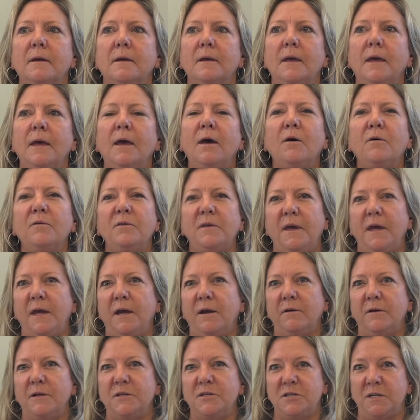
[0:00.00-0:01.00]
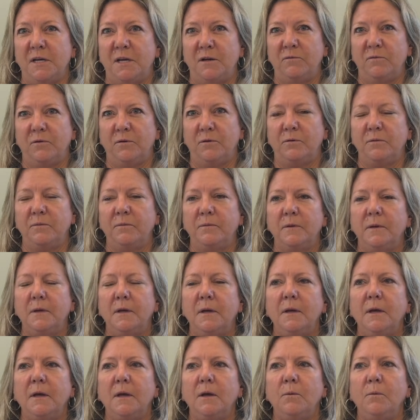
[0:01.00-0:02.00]
healthcare in general.
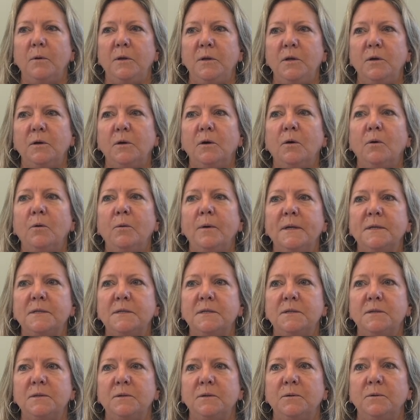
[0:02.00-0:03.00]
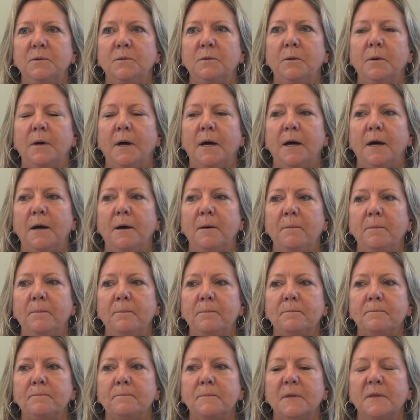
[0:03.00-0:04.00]
When you go into
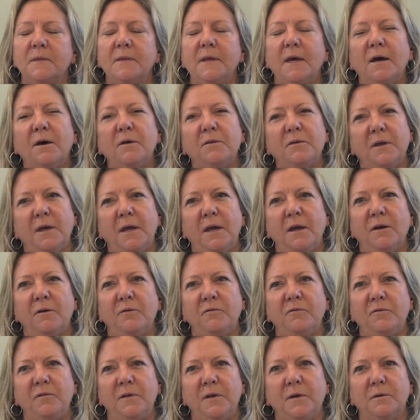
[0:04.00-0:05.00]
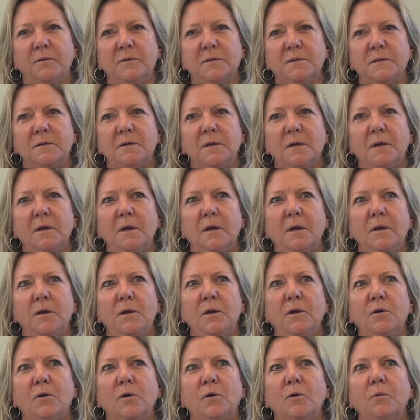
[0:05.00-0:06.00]
the healthcare field,
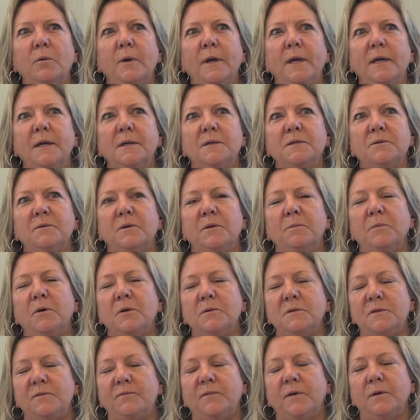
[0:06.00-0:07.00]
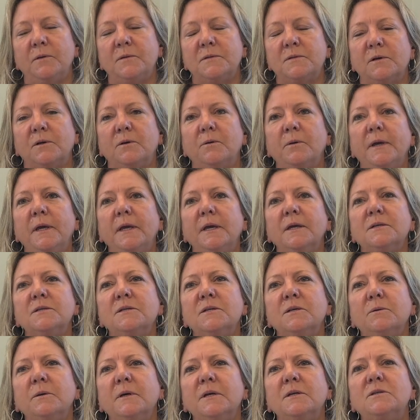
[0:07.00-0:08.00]
you're going into it, most folks are going
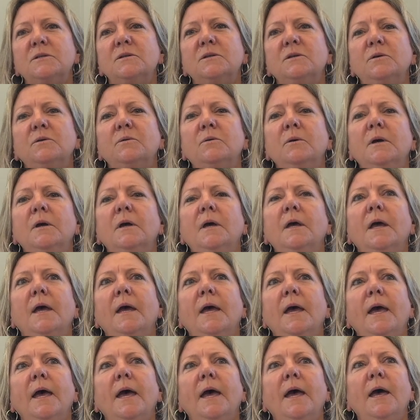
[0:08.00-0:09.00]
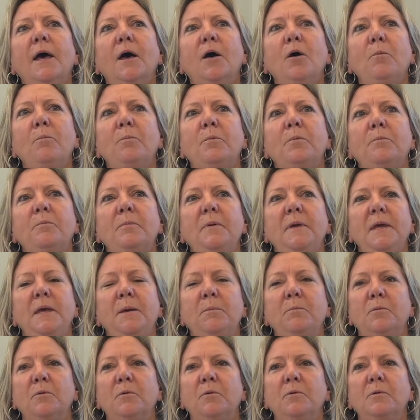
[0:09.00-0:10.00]
into it to help
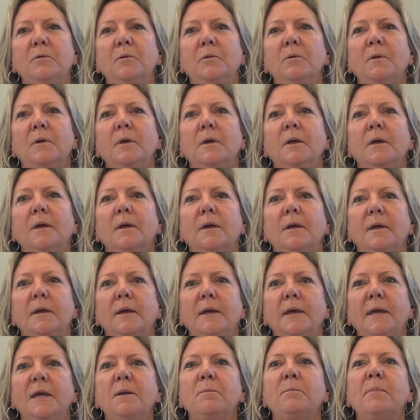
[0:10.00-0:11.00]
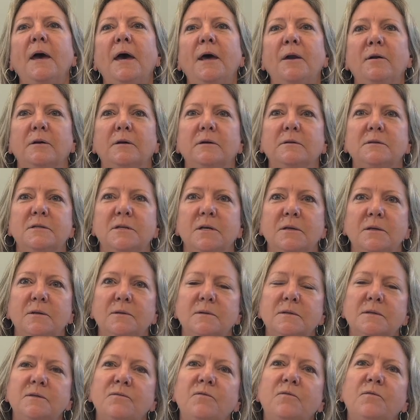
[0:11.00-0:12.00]
people get better,
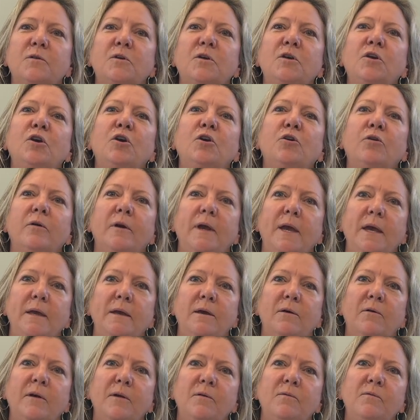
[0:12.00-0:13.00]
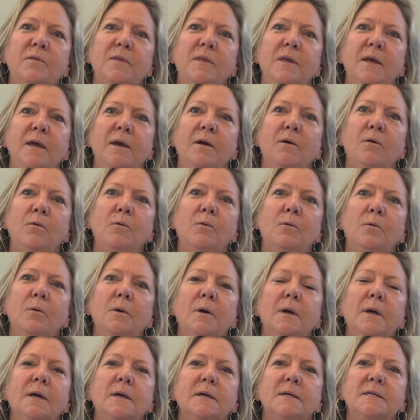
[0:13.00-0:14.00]
for curing, you know, the whole
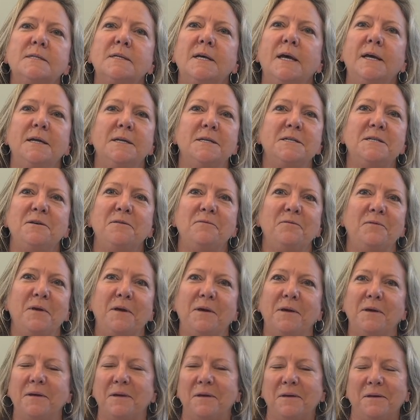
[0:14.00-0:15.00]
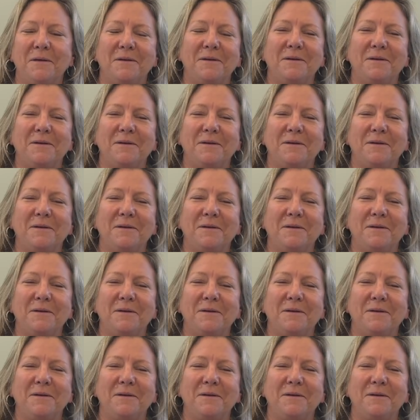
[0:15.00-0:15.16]
scientific